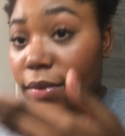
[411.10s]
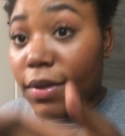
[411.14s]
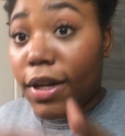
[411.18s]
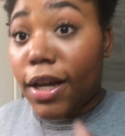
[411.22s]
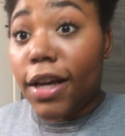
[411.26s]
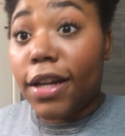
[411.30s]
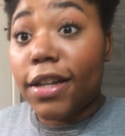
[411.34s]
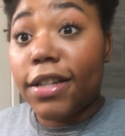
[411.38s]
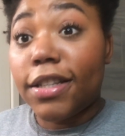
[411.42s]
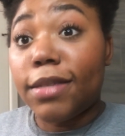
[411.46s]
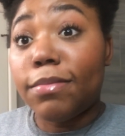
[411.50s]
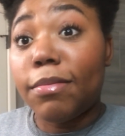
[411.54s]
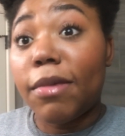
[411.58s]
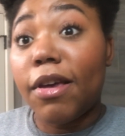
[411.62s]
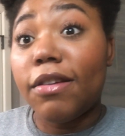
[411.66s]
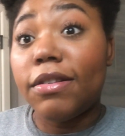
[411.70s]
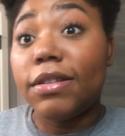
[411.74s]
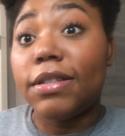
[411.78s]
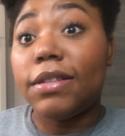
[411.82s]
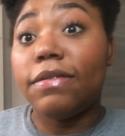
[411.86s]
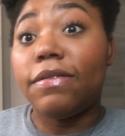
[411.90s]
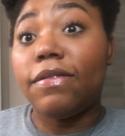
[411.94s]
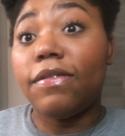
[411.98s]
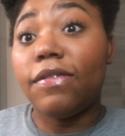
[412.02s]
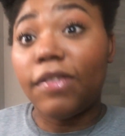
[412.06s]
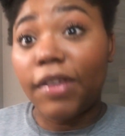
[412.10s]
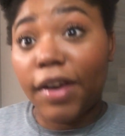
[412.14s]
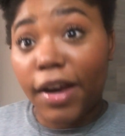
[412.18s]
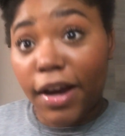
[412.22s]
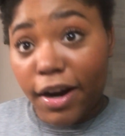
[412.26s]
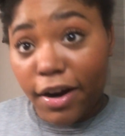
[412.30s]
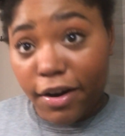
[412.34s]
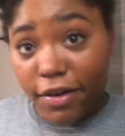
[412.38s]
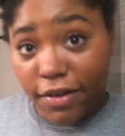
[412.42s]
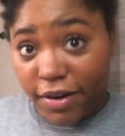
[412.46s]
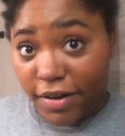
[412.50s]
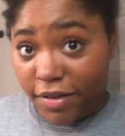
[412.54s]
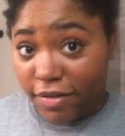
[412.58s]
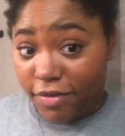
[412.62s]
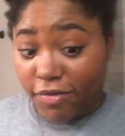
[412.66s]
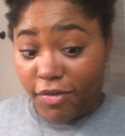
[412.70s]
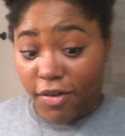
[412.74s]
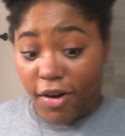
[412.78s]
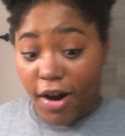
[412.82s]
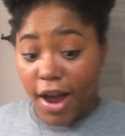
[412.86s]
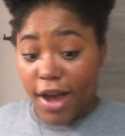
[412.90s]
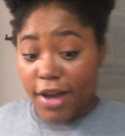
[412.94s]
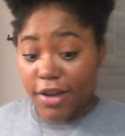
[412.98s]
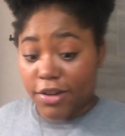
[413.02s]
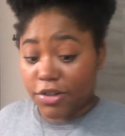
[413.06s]
And it smells very
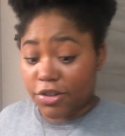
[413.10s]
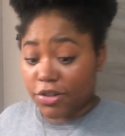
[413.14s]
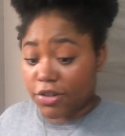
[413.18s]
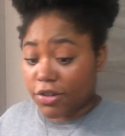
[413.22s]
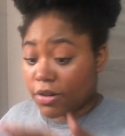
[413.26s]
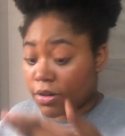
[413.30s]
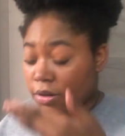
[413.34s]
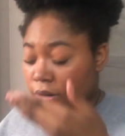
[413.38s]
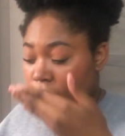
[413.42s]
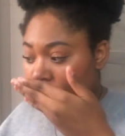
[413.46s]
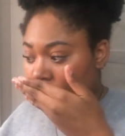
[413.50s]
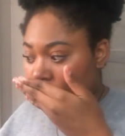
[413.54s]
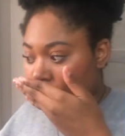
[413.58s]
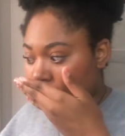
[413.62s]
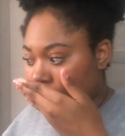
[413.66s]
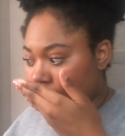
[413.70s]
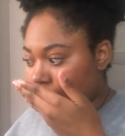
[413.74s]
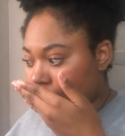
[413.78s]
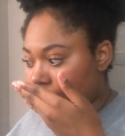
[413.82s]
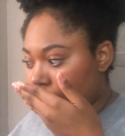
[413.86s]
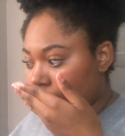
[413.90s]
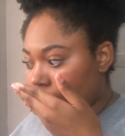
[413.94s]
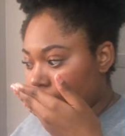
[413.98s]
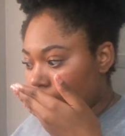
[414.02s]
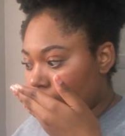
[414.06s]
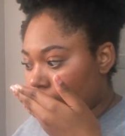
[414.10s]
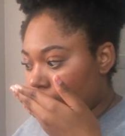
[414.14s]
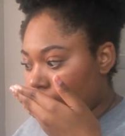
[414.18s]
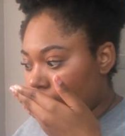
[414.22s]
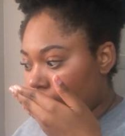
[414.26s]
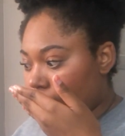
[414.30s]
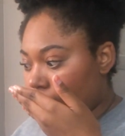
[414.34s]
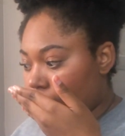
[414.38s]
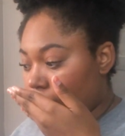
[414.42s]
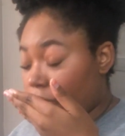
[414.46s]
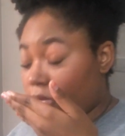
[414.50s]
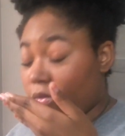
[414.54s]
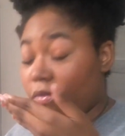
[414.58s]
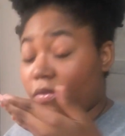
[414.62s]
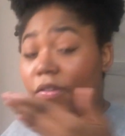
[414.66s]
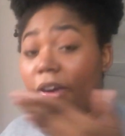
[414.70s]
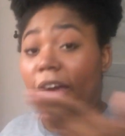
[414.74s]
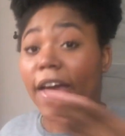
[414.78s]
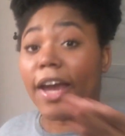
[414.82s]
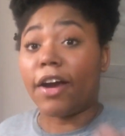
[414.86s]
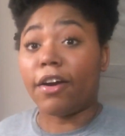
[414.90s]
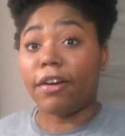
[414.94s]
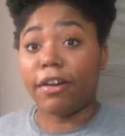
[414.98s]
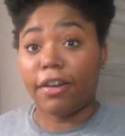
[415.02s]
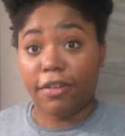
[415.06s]
fresh.
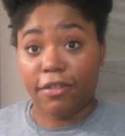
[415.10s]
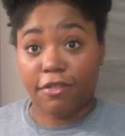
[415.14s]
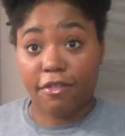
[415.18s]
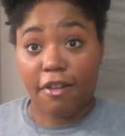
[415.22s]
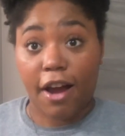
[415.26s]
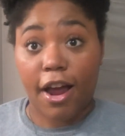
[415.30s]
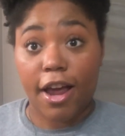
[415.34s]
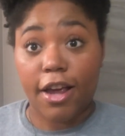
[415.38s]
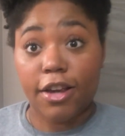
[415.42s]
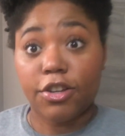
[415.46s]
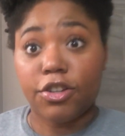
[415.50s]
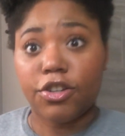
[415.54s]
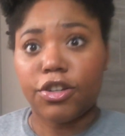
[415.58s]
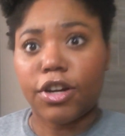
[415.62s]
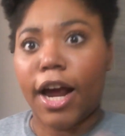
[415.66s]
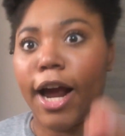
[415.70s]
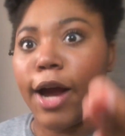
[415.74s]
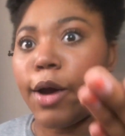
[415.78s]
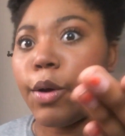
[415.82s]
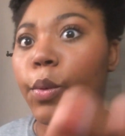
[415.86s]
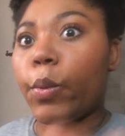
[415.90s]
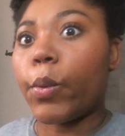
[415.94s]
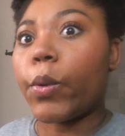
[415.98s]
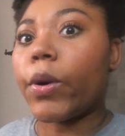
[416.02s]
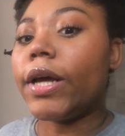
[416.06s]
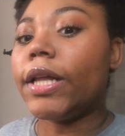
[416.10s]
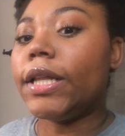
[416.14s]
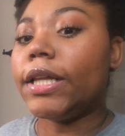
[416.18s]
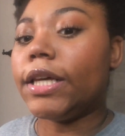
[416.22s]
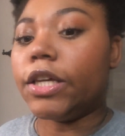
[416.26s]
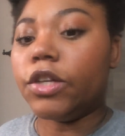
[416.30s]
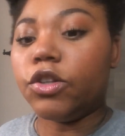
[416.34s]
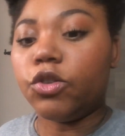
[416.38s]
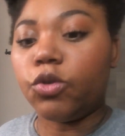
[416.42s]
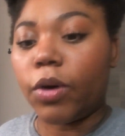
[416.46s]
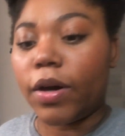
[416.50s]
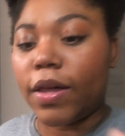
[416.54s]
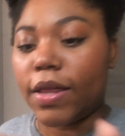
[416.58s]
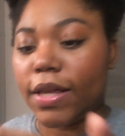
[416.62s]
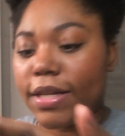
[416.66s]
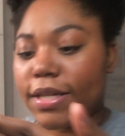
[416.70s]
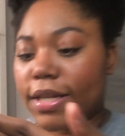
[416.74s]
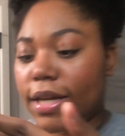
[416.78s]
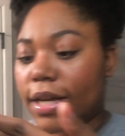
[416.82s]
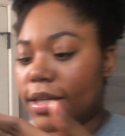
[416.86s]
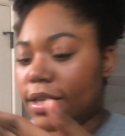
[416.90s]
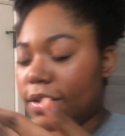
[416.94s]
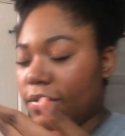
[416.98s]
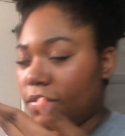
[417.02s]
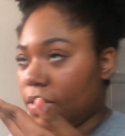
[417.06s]
Very fresh. I really enjoy the
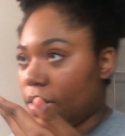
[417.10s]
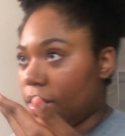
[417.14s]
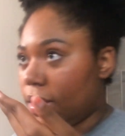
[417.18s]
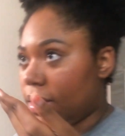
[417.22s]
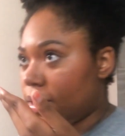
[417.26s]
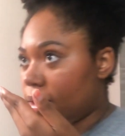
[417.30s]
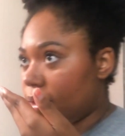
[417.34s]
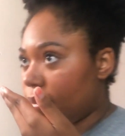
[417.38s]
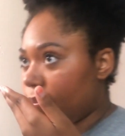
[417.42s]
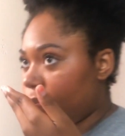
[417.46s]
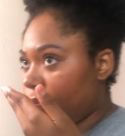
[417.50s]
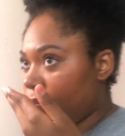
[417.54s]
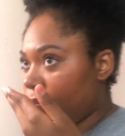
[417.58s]
scent of this.